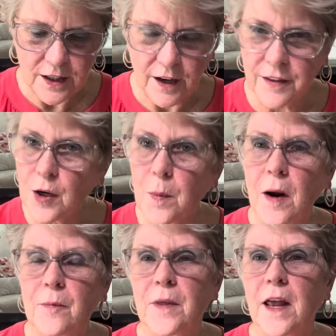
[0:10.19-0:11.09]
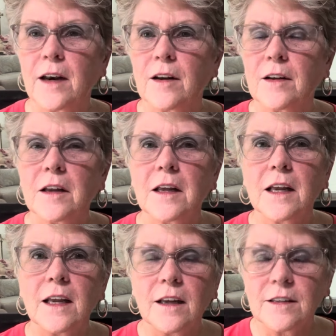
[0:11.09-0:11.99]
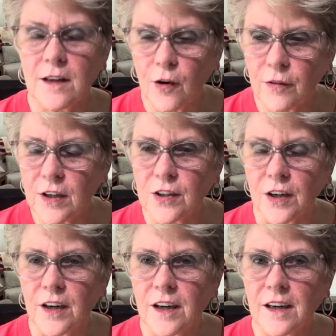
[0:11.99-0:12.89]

Now think about that. Salvation.